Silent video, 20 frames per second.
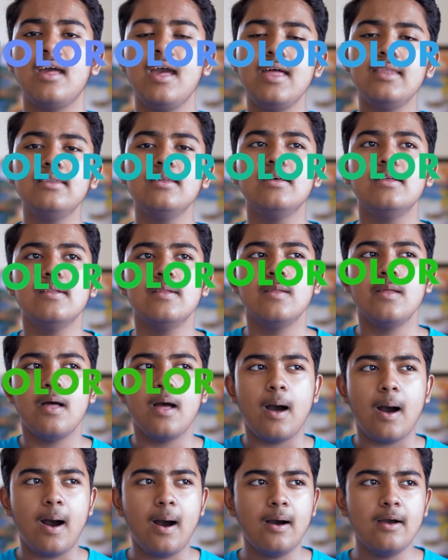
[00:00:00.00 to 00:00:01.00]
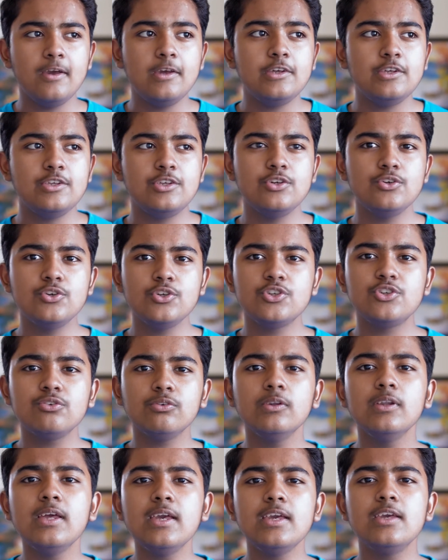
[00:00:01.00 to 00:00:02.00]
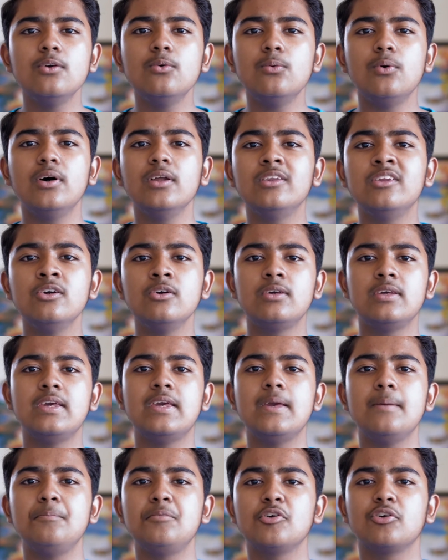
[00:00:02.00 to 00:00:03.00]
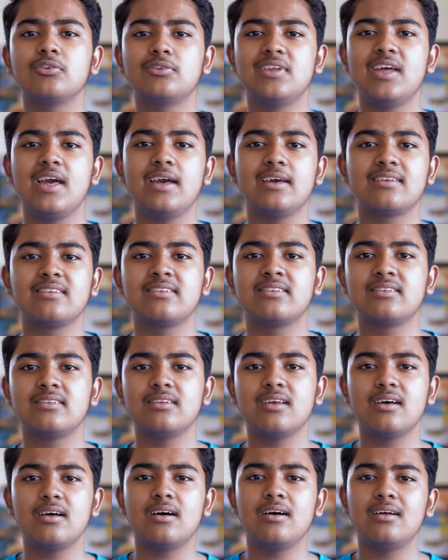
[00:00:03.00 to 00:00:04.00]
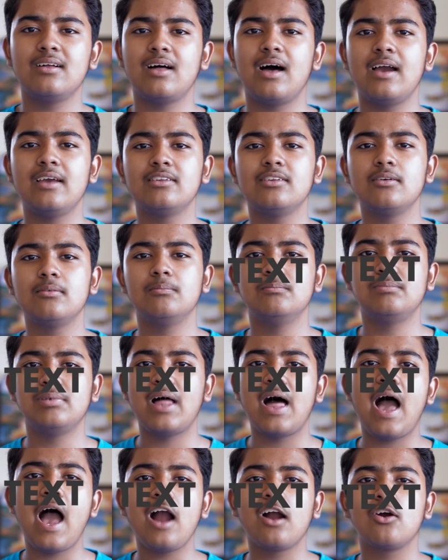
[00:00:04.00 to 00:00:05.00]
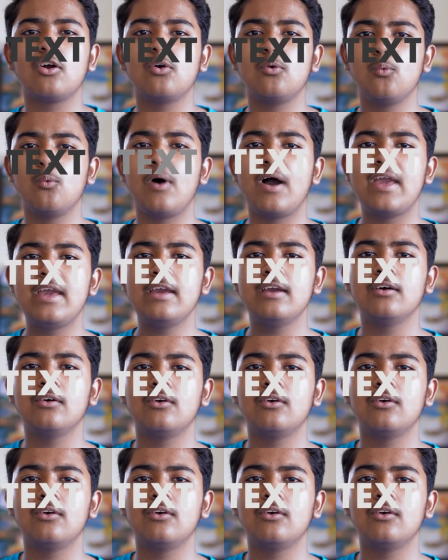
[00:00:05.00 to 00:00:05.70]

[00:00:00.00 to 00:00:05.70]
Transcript: And usually you want to keep your text either black or white,